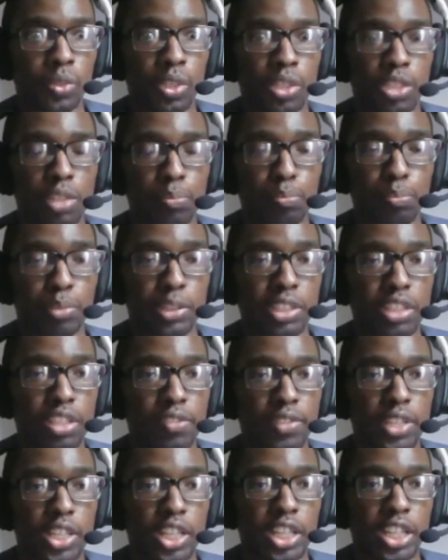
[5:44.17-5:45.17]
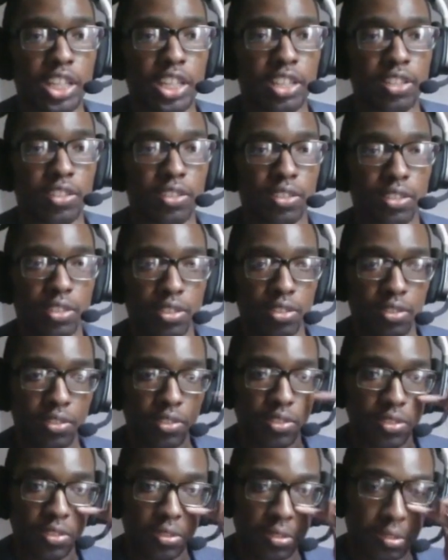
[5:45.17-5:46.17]
In the blink of an eye.
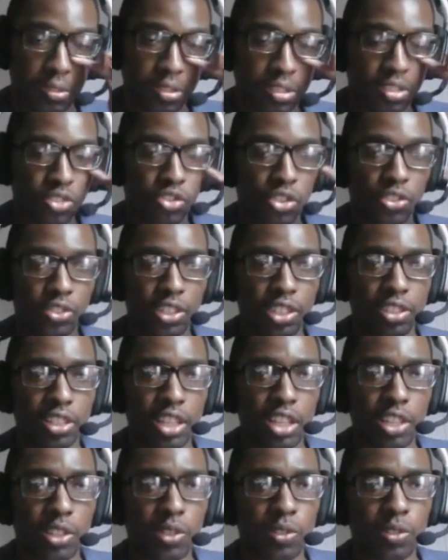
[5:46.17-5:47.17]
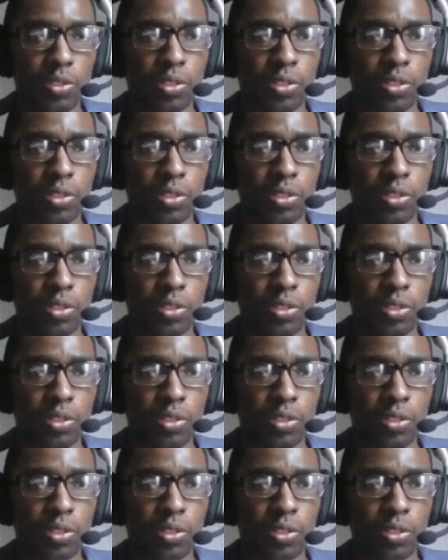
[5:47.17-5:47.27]
Just like that.